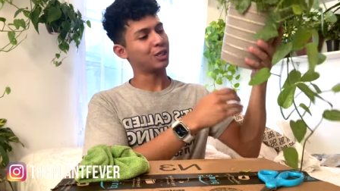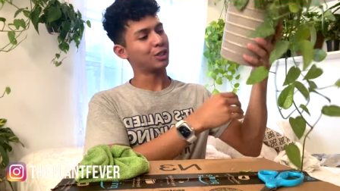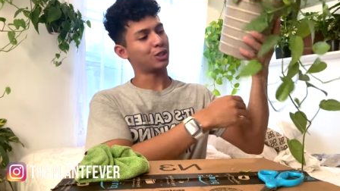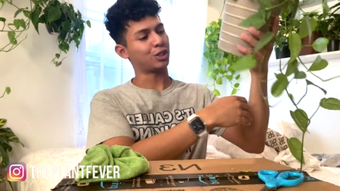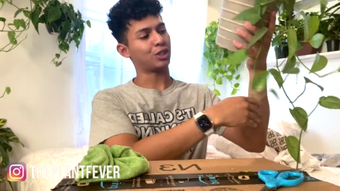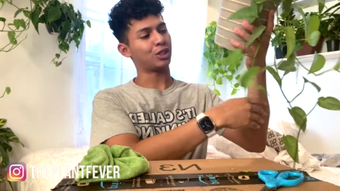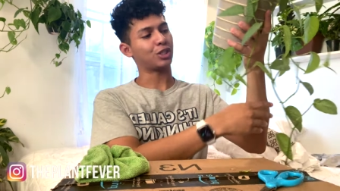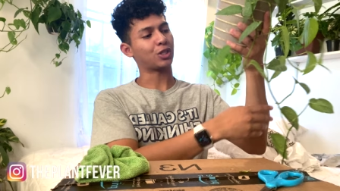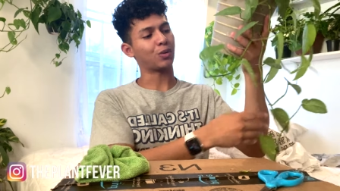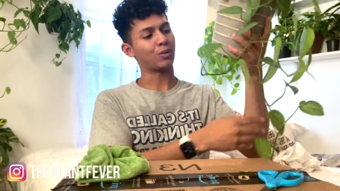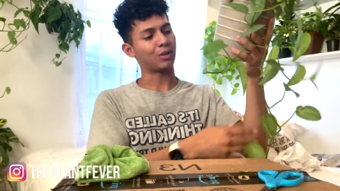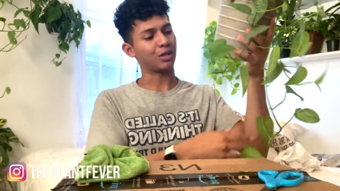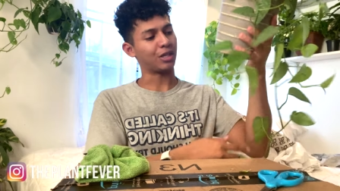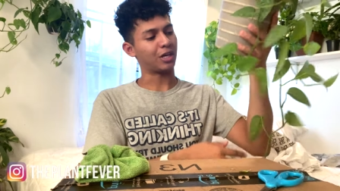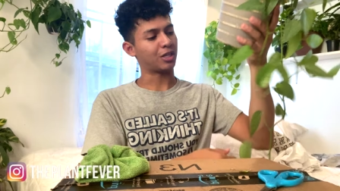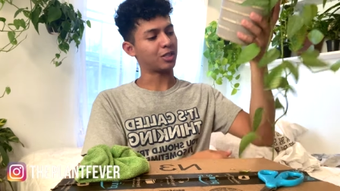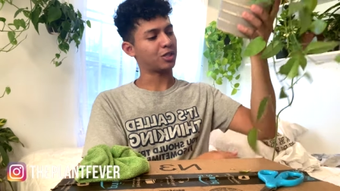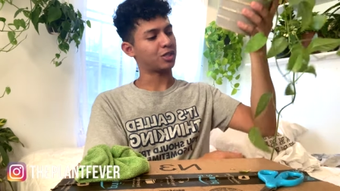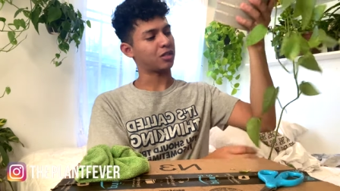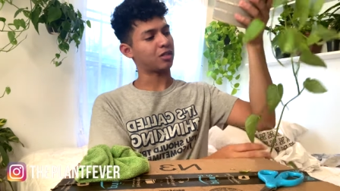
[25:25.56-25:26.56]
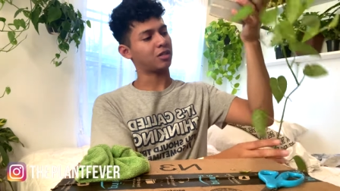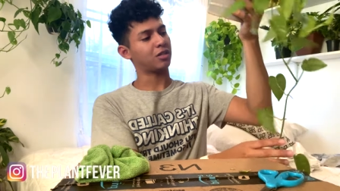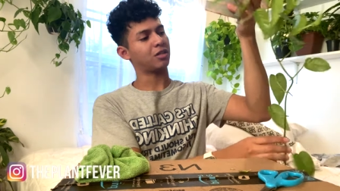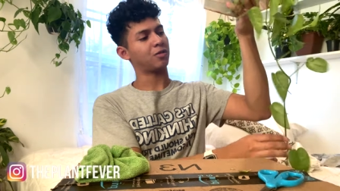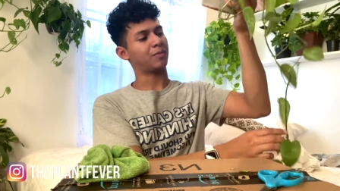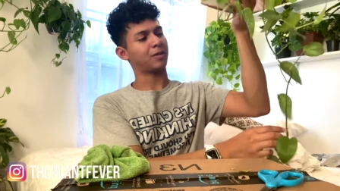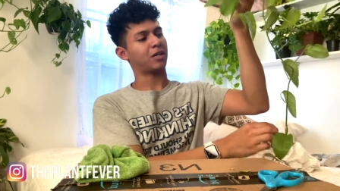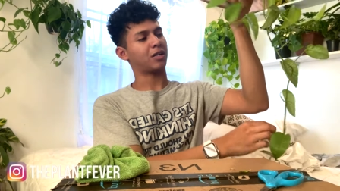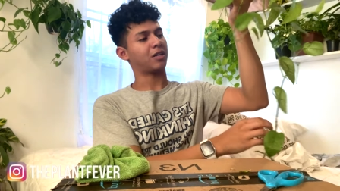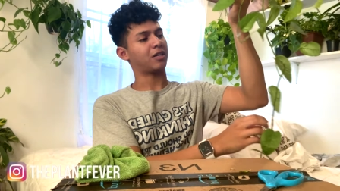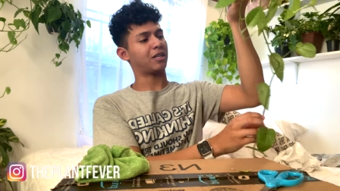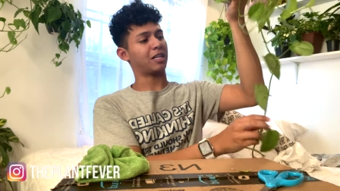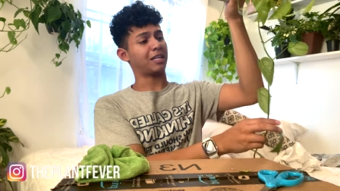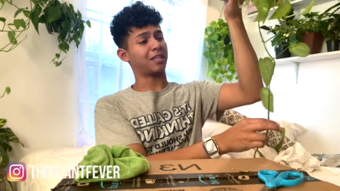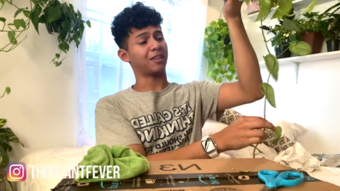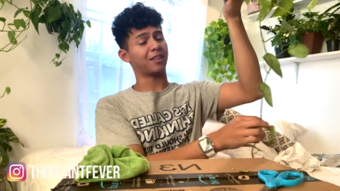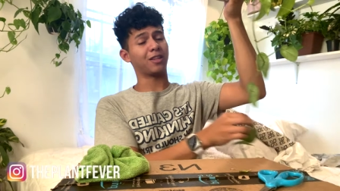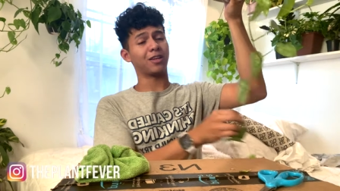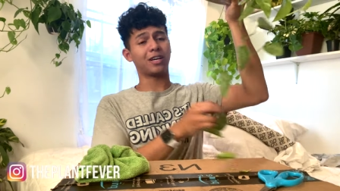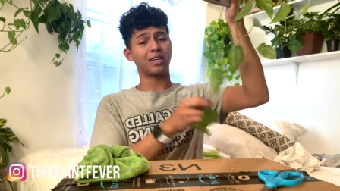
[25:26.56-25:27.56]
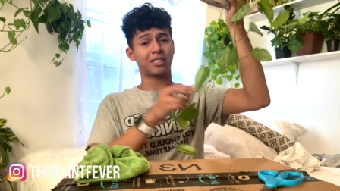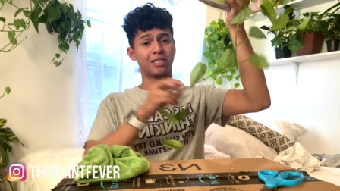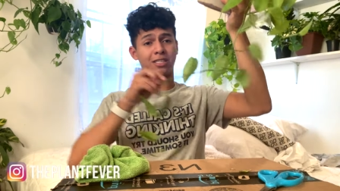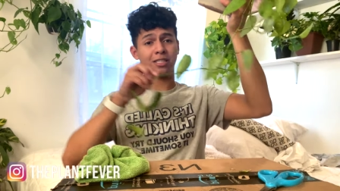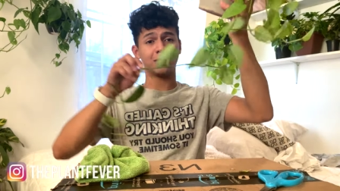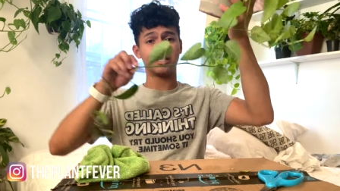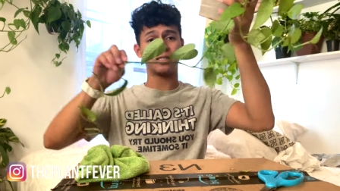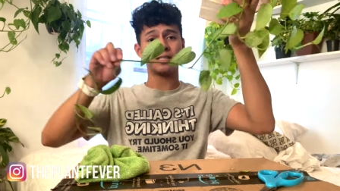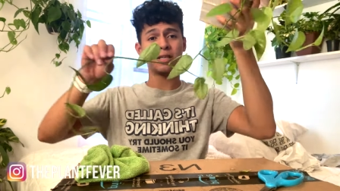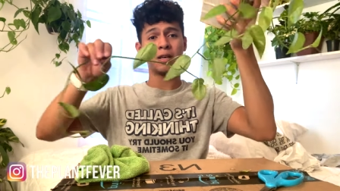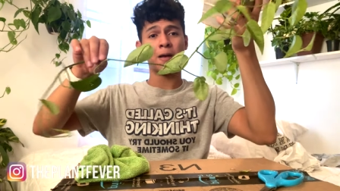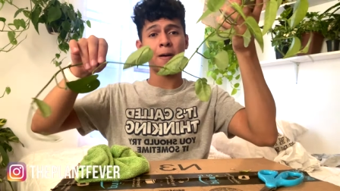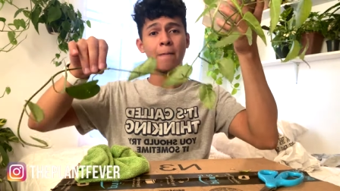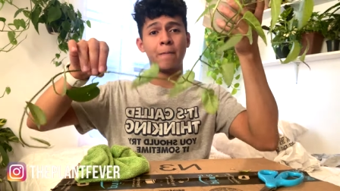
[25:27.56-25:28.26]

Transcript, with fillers: She's so lush. Oh my god! Like look at this.